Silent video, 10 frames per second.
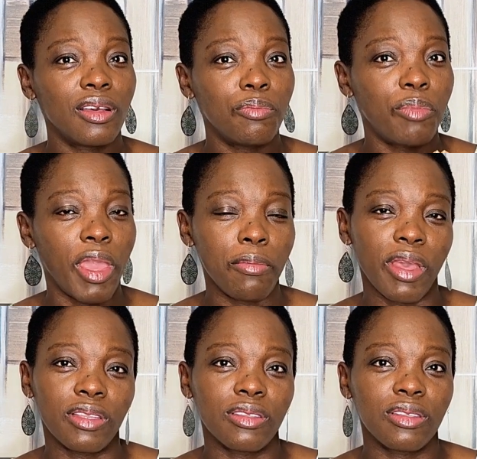
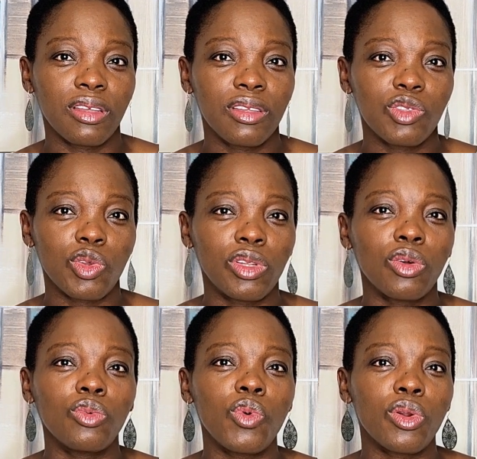payments. So in
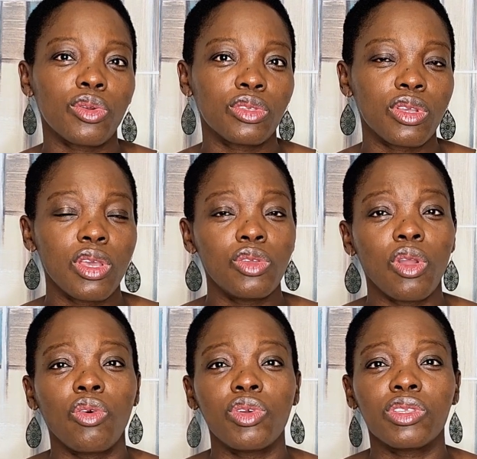other words, you're
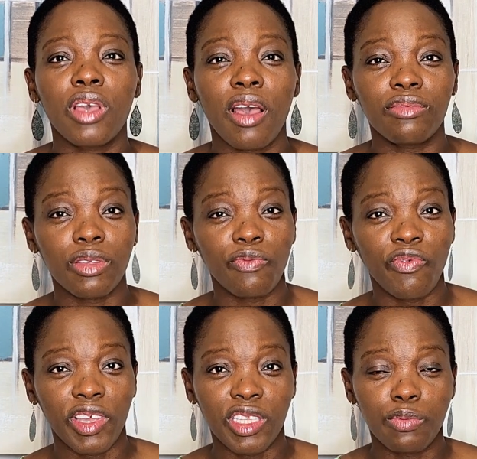going to have some
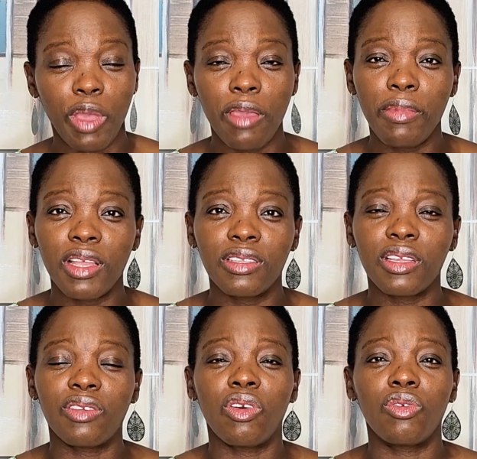fixed payments
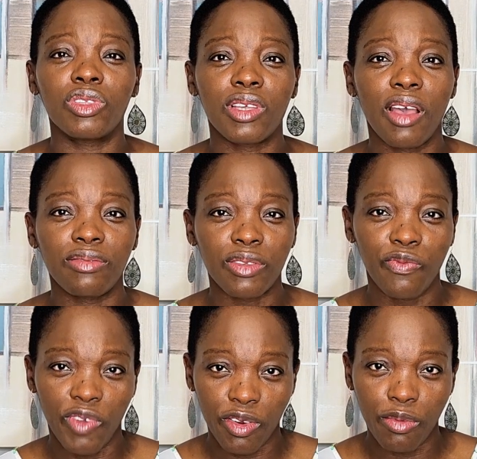and you're going to have some
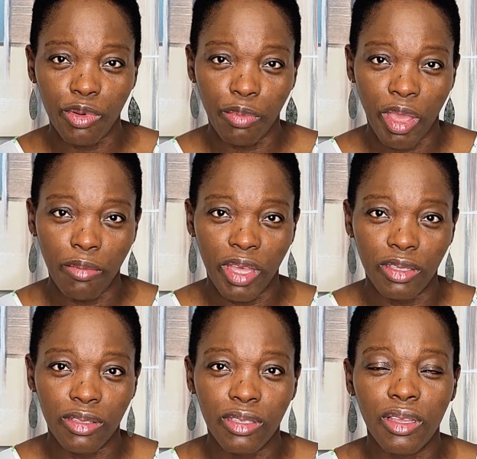variable
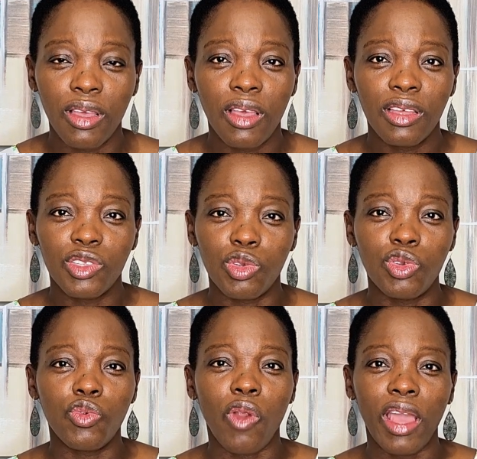payments. So you
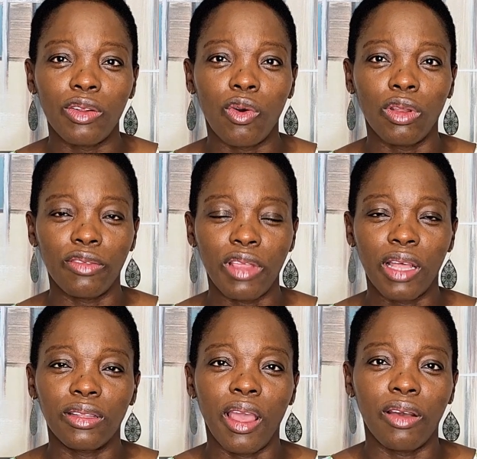write all of
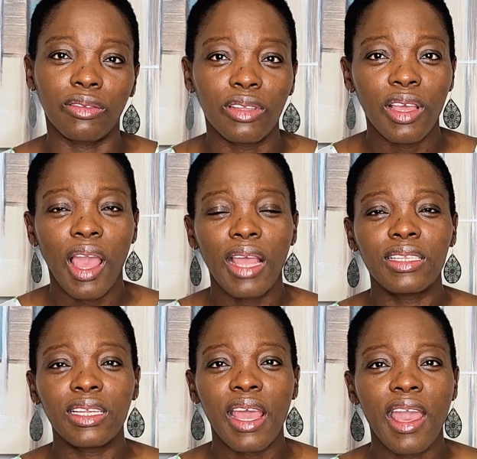that down. And
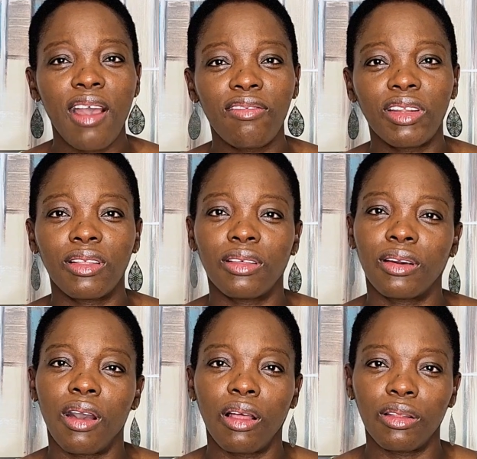then I have another
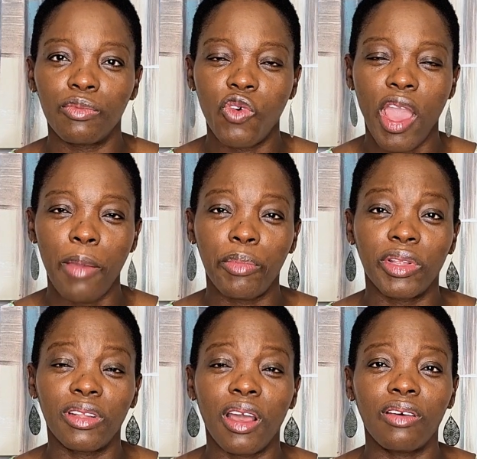column where I
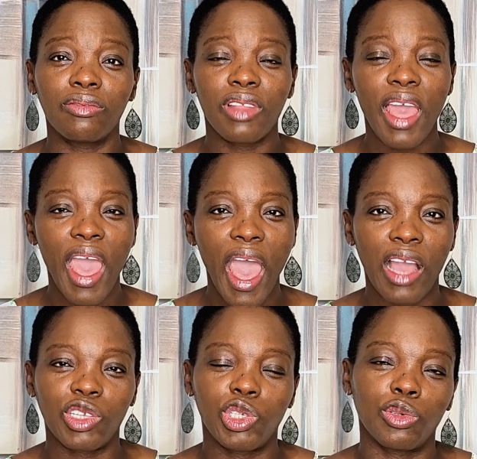put down
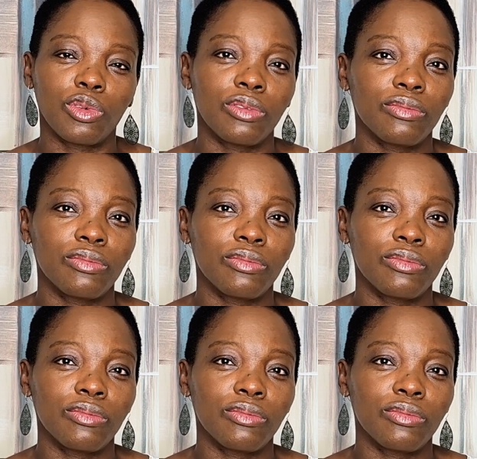actual,